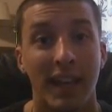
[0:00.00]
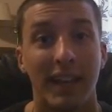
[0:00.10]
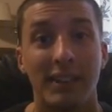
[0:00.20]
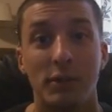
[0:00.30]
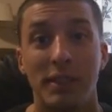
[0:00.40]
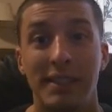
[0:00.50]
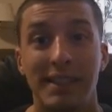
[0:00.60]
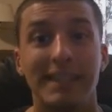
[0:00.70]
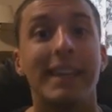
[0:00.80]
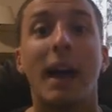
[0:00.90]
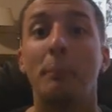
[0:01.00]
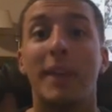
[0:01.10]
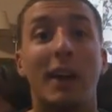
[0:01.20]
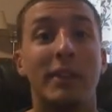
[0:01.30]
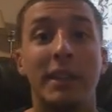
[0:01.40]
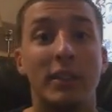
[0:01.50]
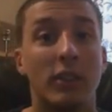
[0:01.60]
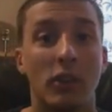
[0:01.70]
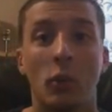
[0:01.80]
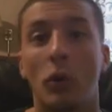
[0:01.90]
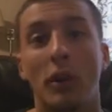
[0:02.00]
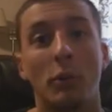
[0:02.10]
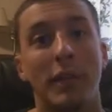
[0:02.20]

And as you can see, I'm down here in the corner.